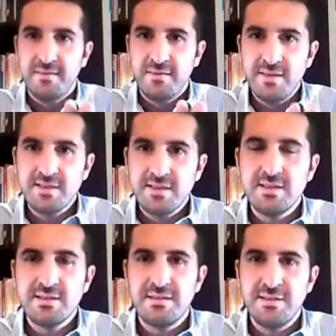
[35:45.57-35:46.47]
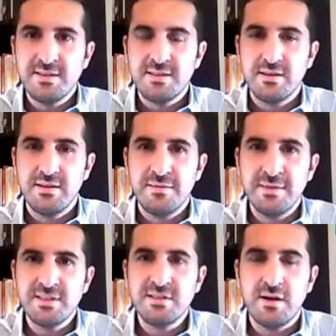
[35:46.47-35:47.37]
This
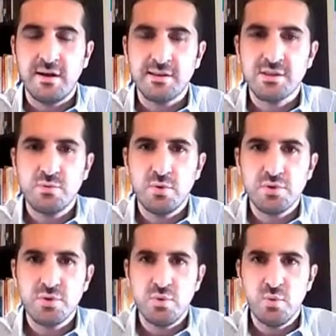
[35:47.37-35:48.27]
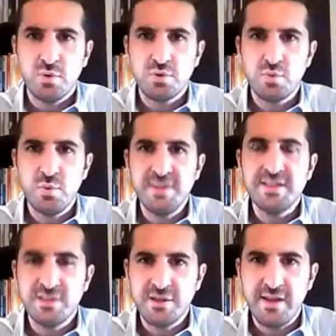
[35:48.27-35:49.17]
task, what we
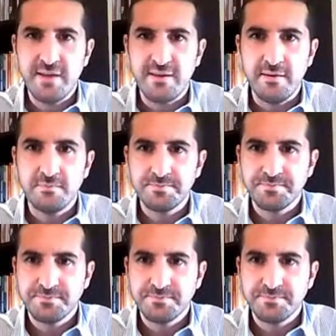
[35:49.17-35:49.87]
did together,